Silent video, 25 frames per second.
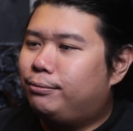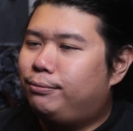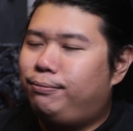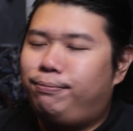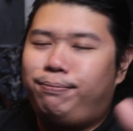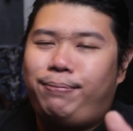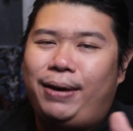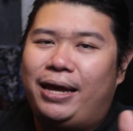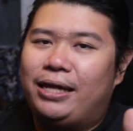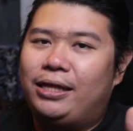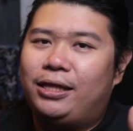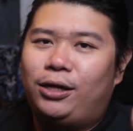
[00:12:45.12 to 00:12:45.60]

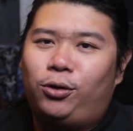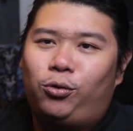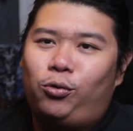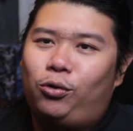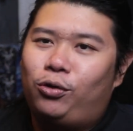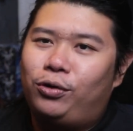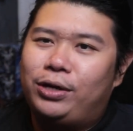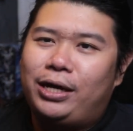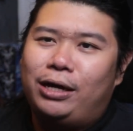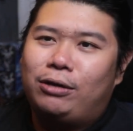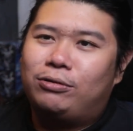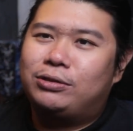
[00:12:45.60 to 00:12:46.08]
battle
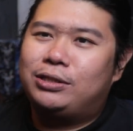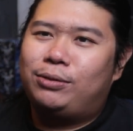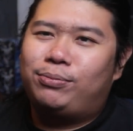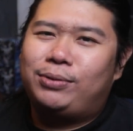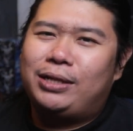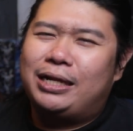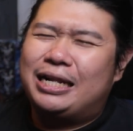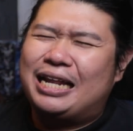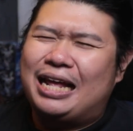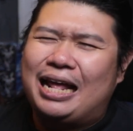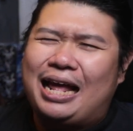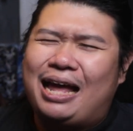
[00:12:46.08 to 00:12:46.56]
royale,
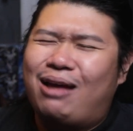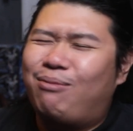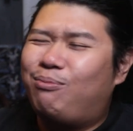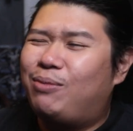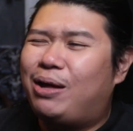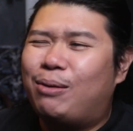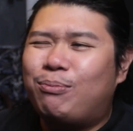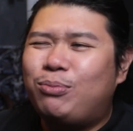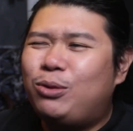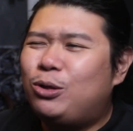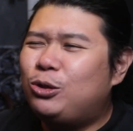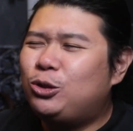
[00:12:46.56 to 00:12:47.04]
something like that.
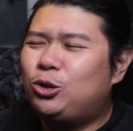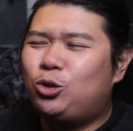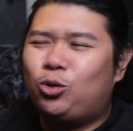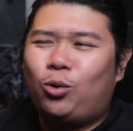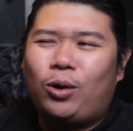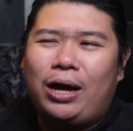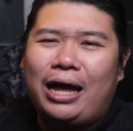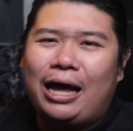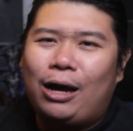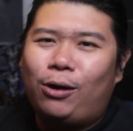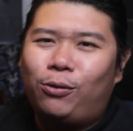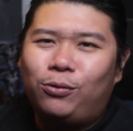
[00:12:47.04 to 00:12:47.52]
I'm not
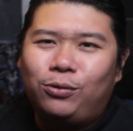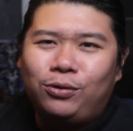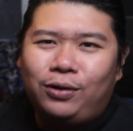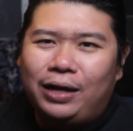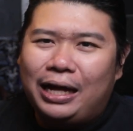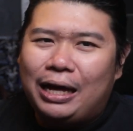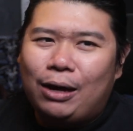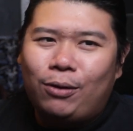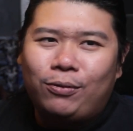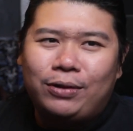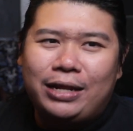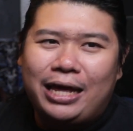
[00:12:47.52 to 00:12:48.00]
sure how
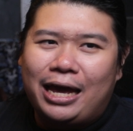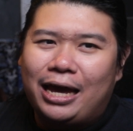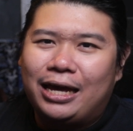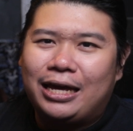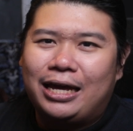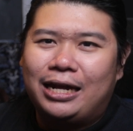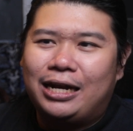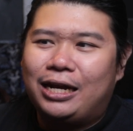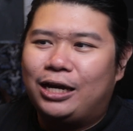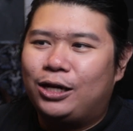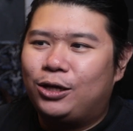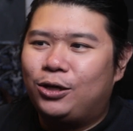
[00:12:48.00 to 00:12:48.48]

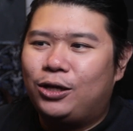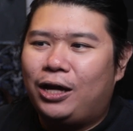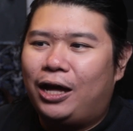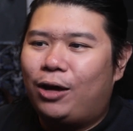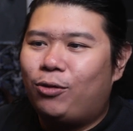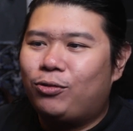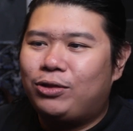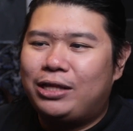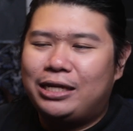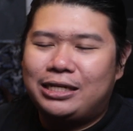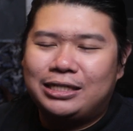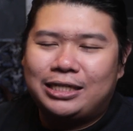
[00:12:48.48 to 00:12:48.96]

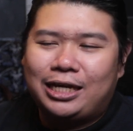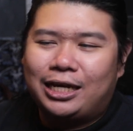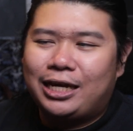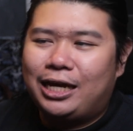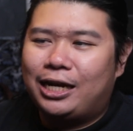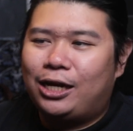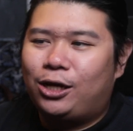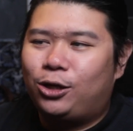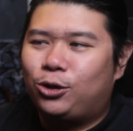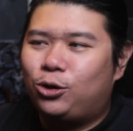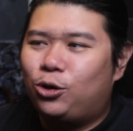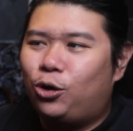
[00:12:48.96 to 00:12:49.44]
things are
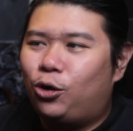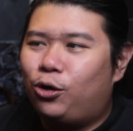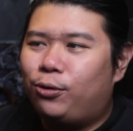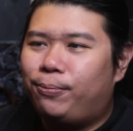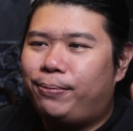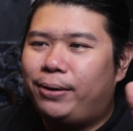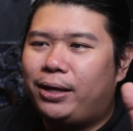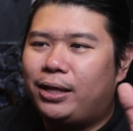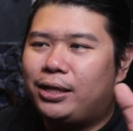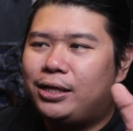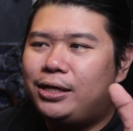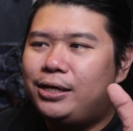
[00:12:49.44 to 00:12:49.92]
gonna go,
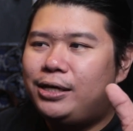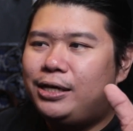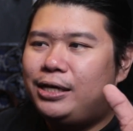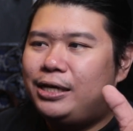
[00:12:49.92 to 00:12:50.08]
but